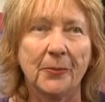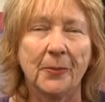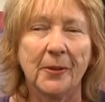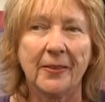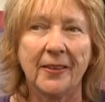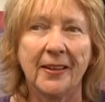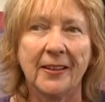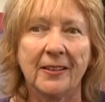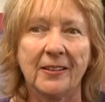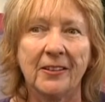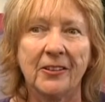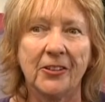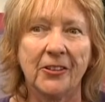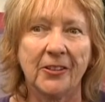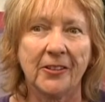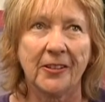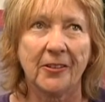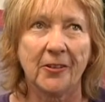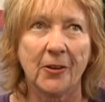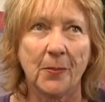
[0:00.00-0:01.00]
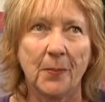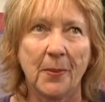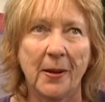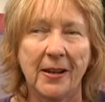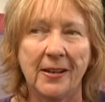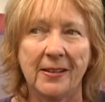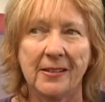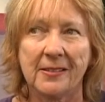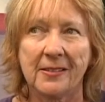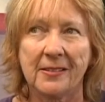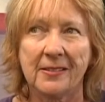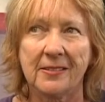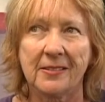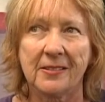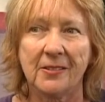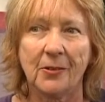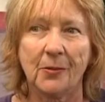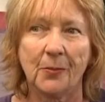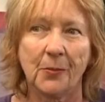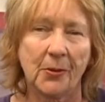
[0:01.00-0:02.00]
but they can learn at their own pace. There's
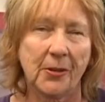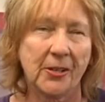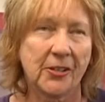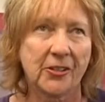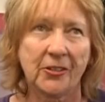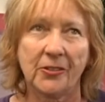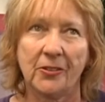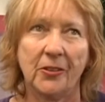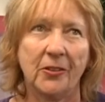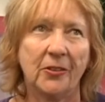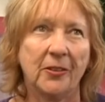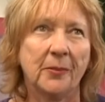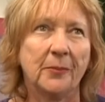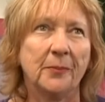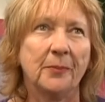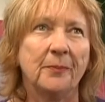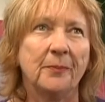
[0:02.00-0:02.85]
not pressure on them.